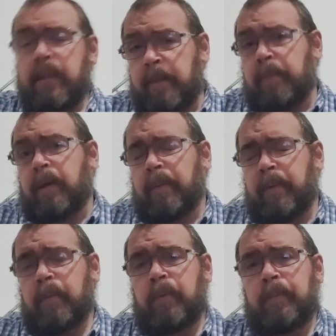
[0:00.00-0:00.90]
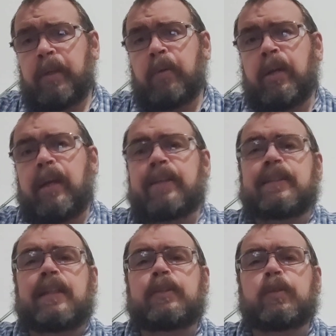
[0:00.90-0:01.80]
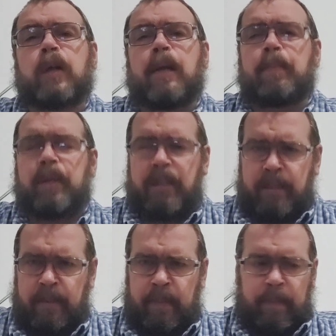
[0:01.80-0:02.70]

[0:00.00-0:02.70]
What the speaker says: They probably would be okay as a trap gun,